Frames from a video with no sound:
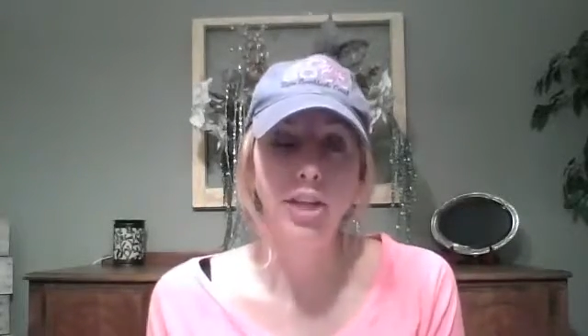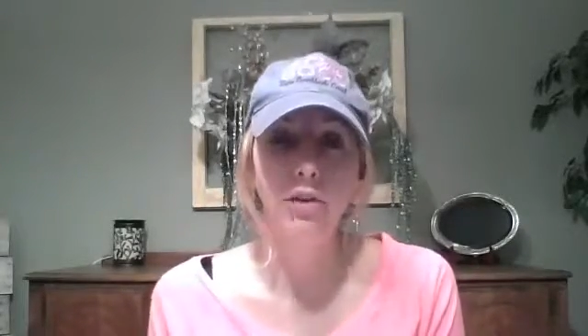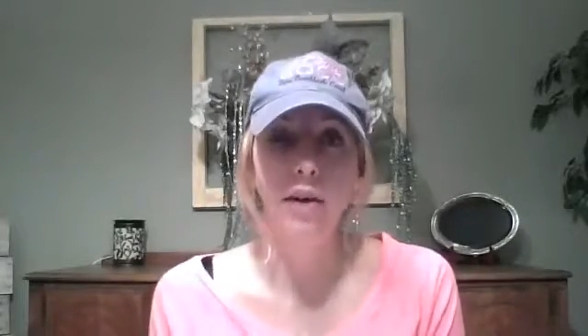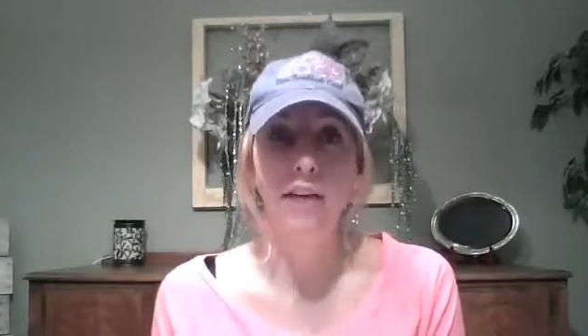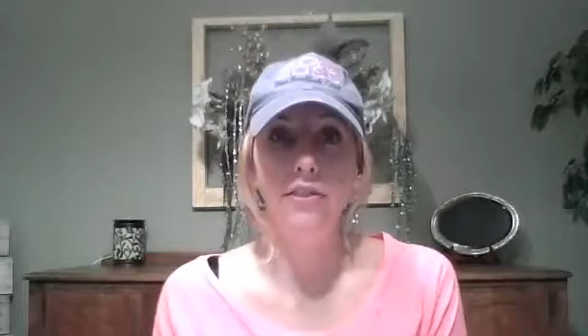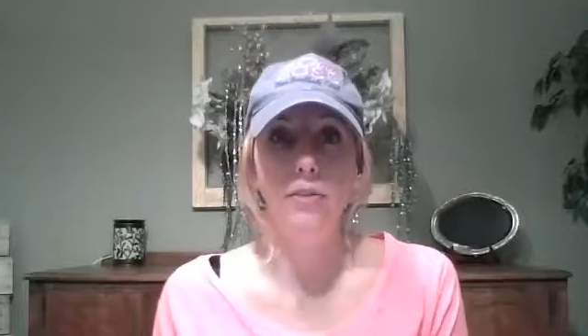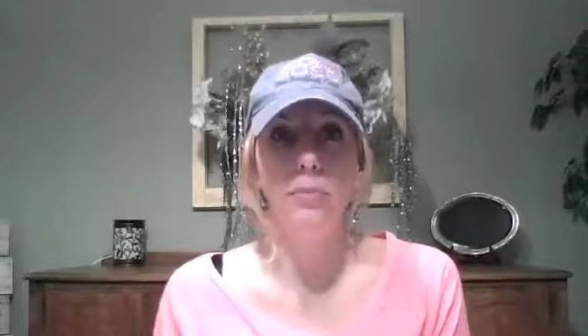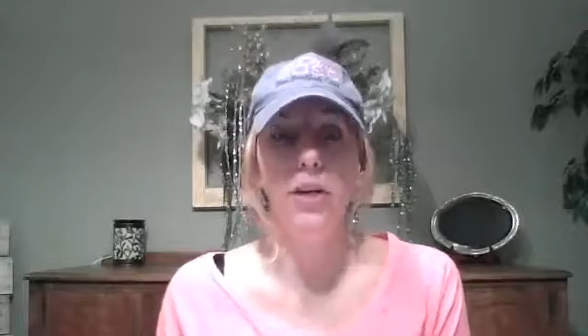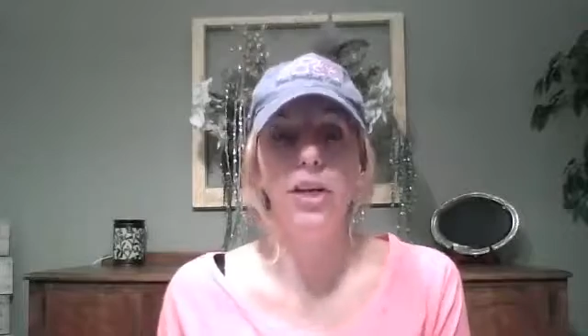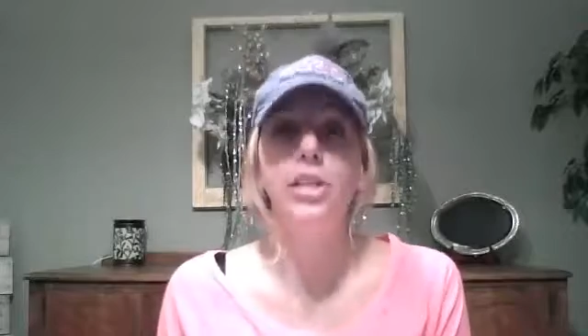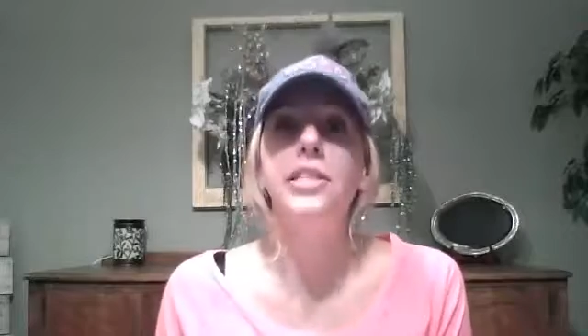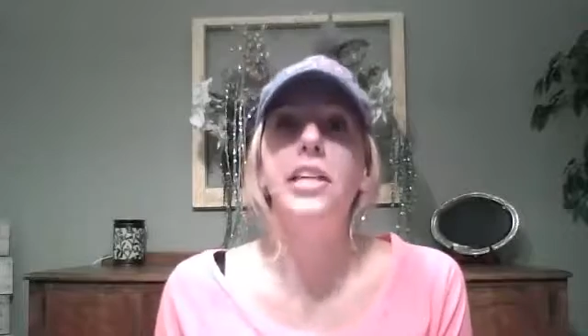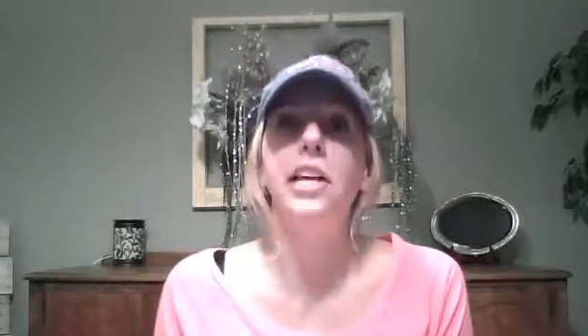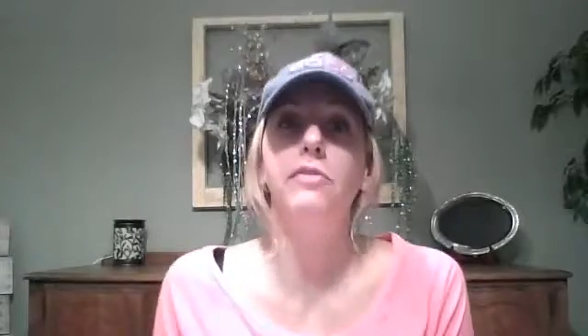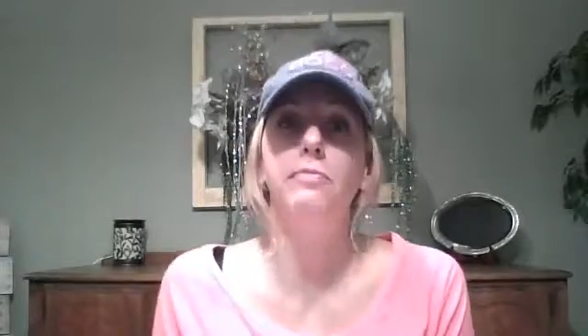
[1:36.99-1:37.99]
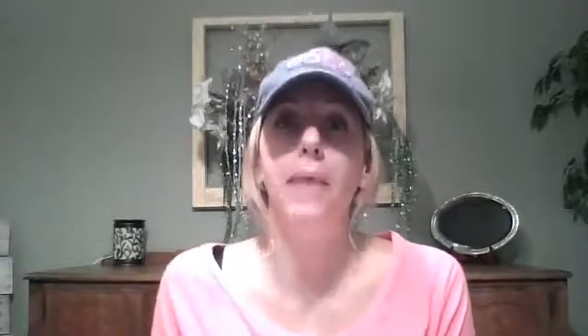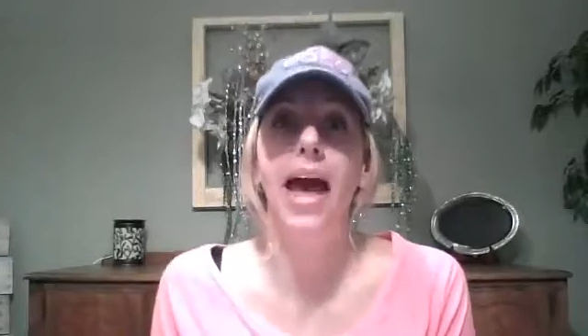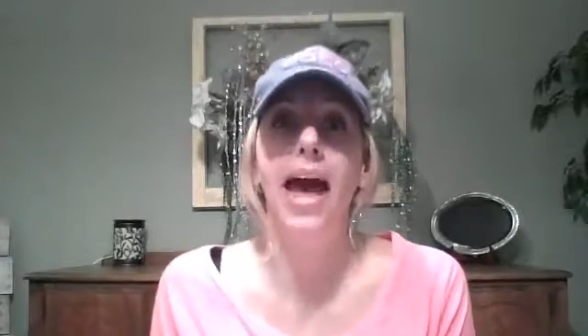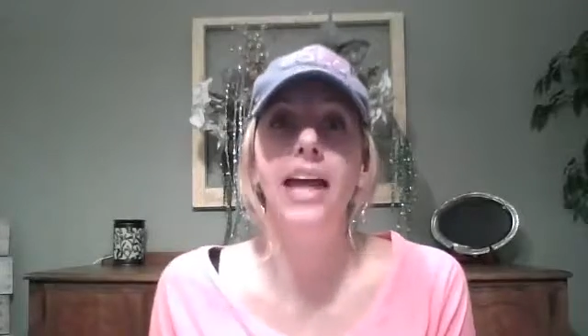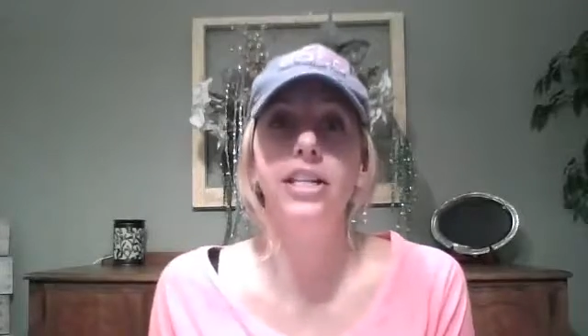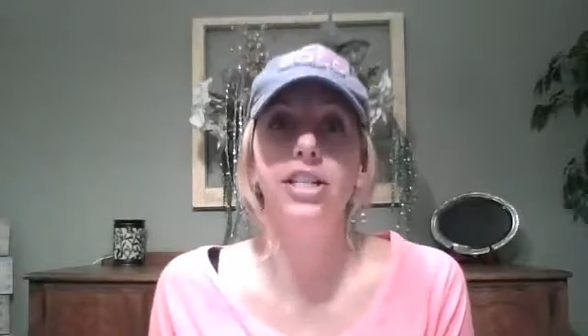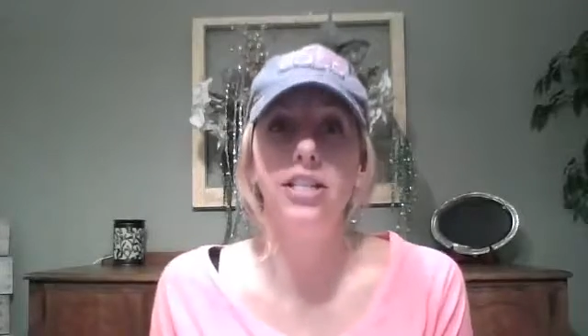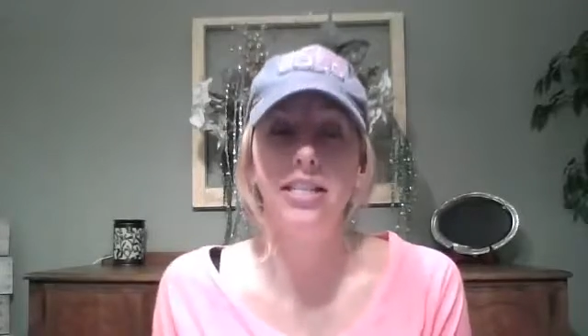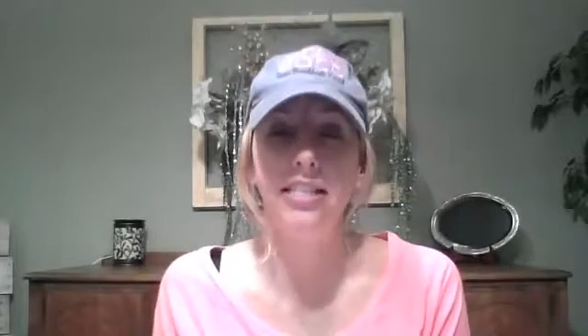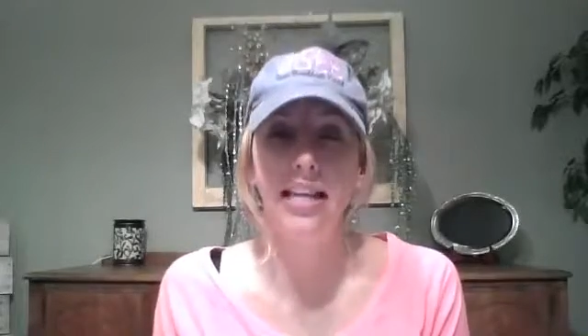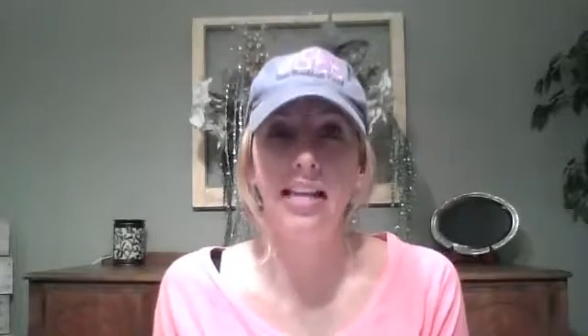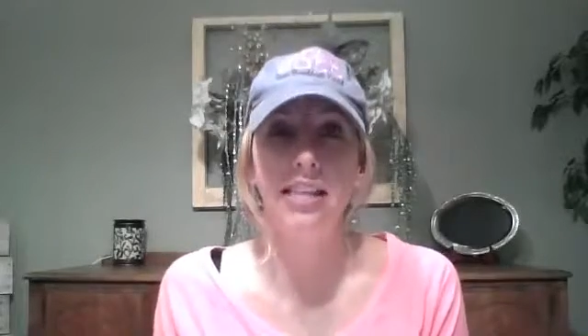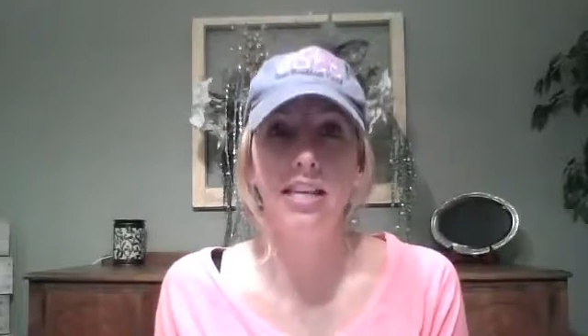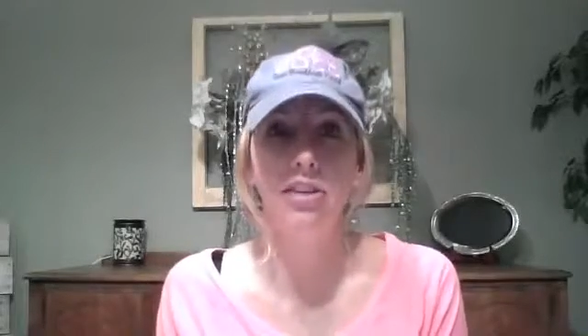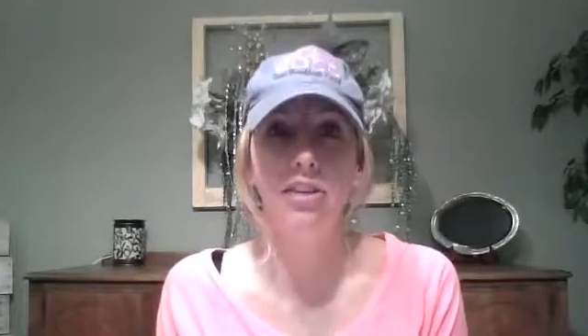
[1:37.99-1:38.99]
You have to put yourself back to the
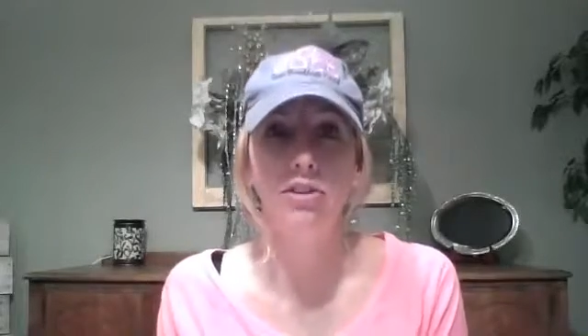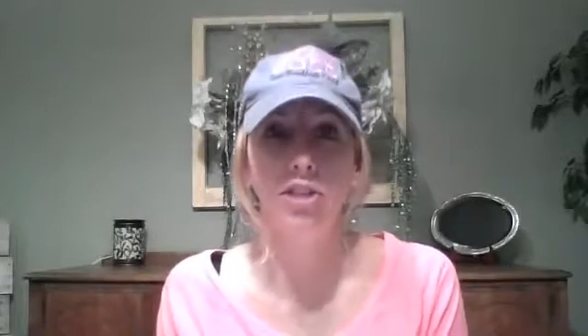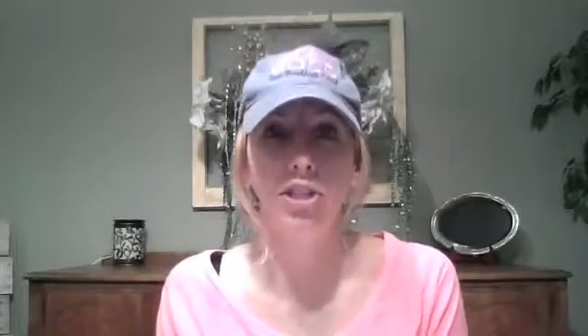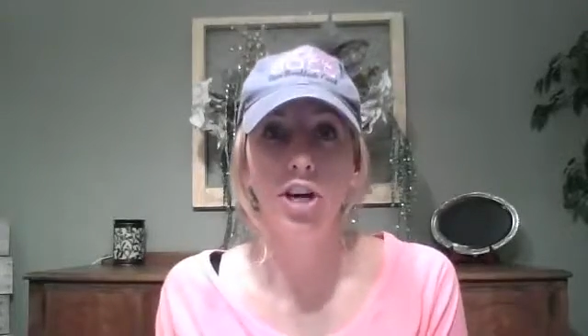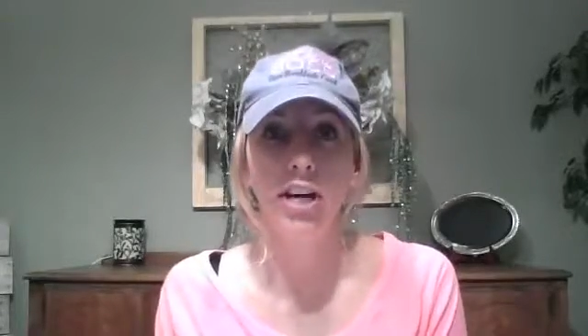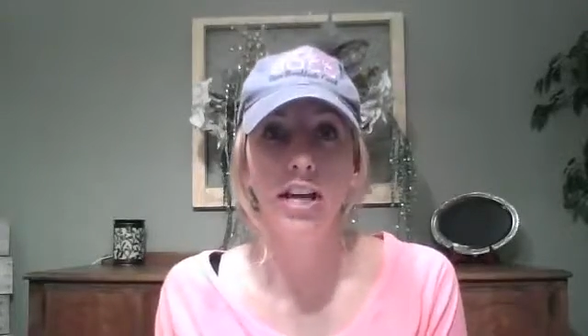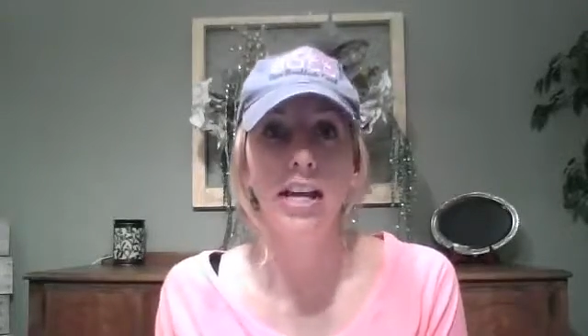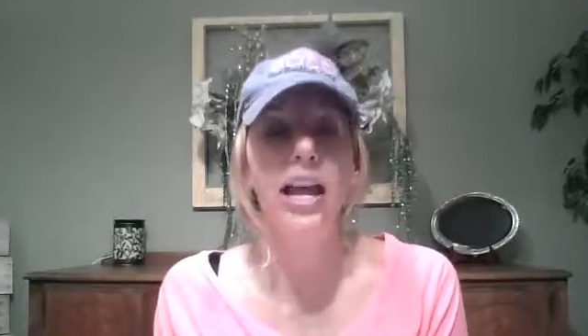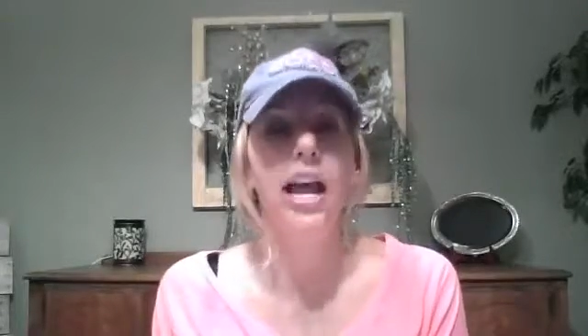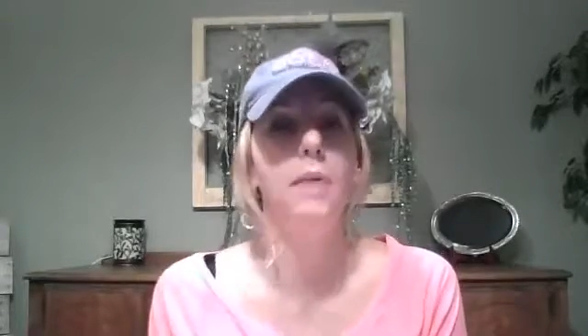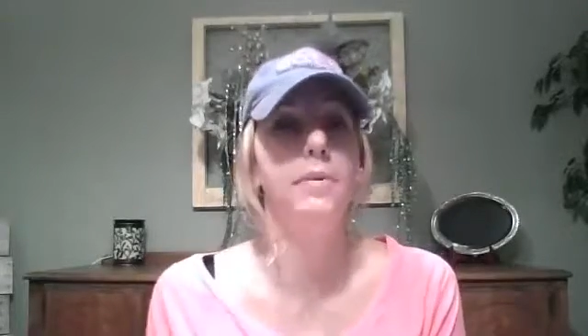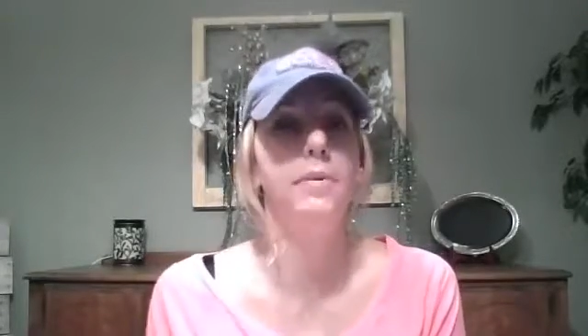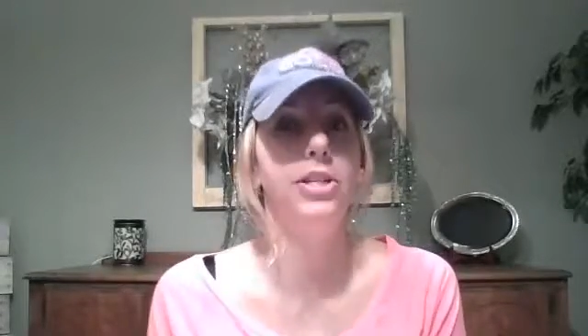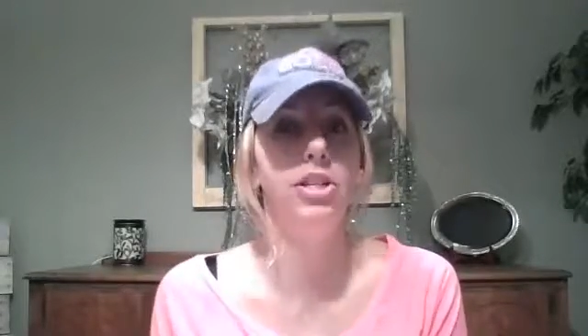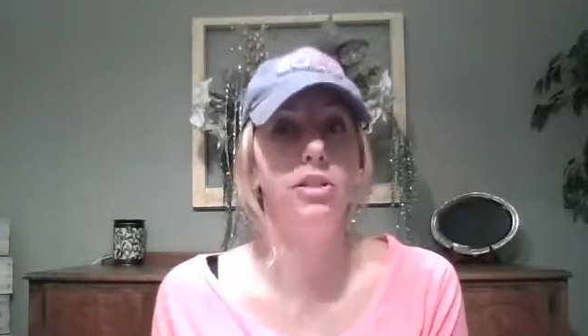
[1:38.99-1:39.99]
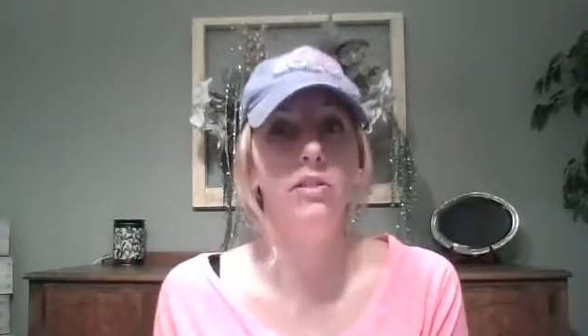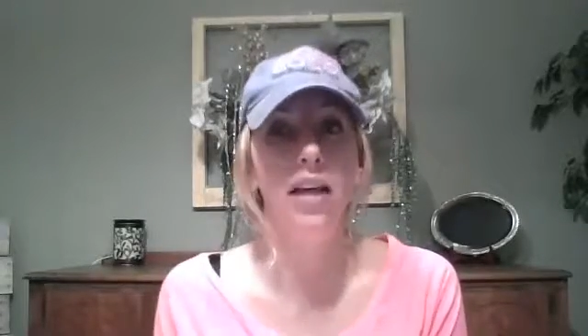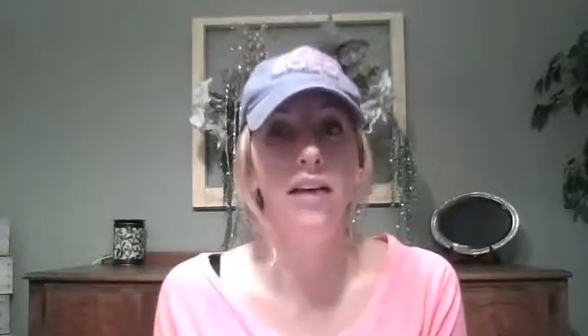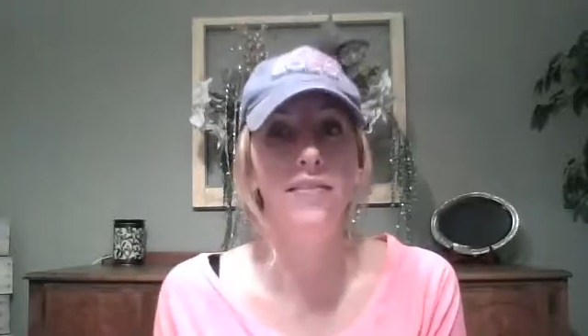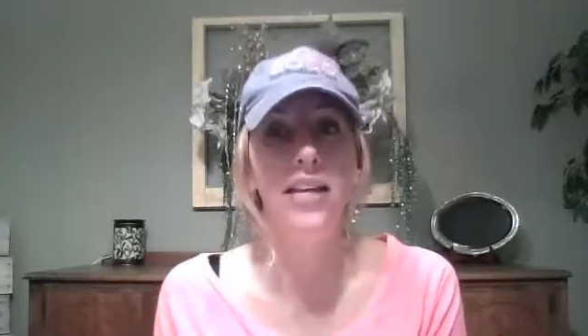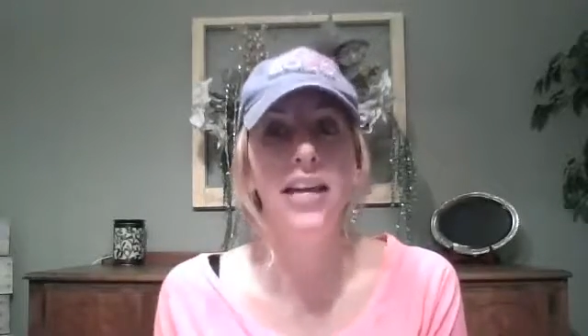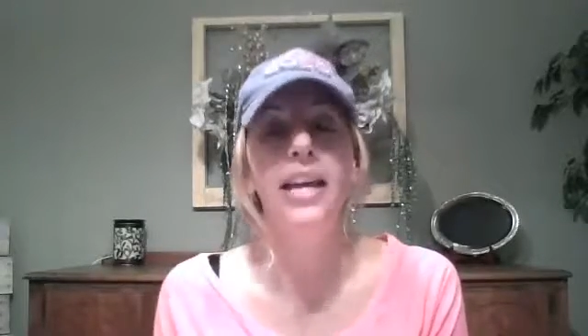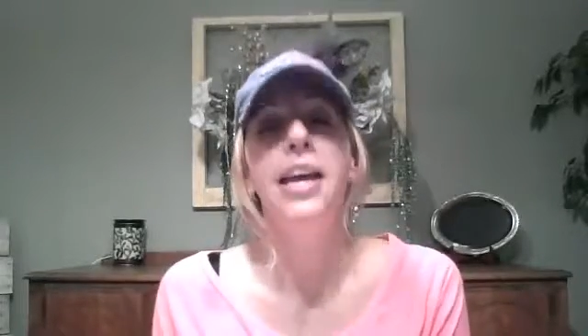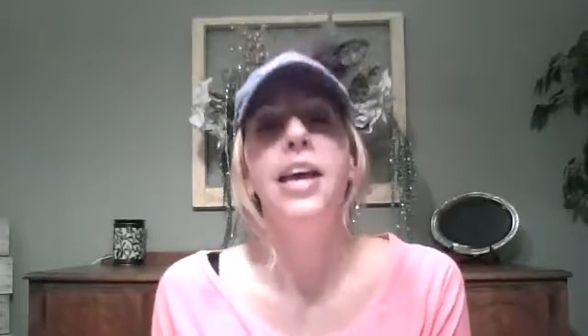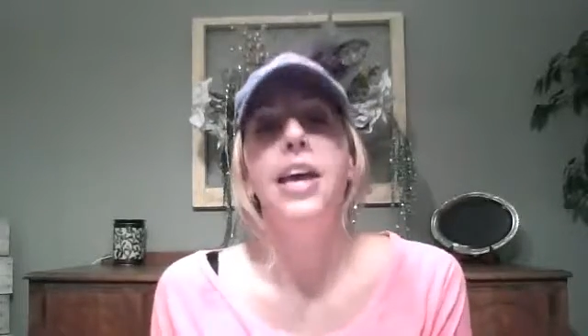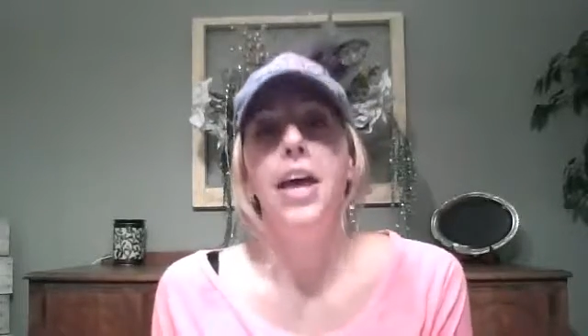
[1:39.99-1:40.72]
day that you started, how much you loved it,